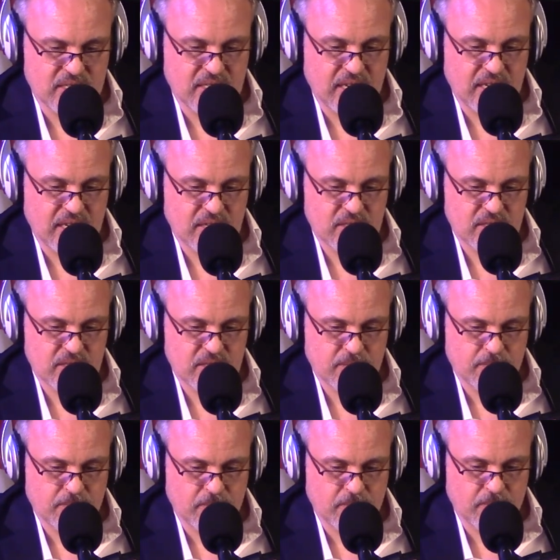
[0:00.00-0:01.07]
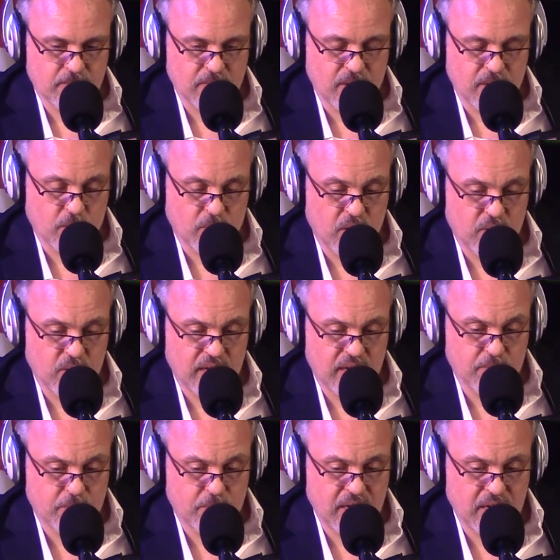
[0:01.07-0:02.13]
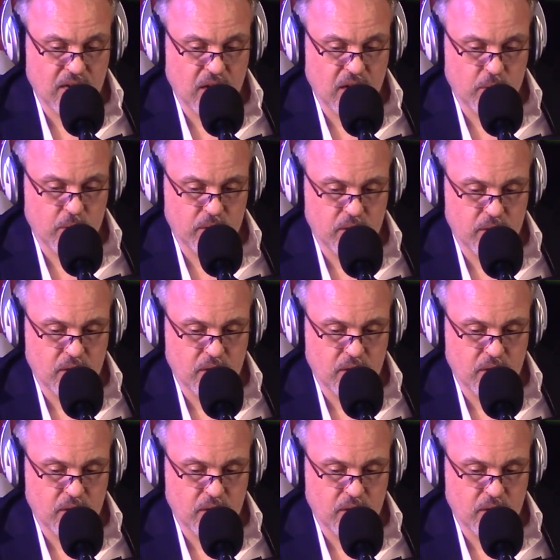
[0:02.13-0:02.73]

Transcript: things that would only have been known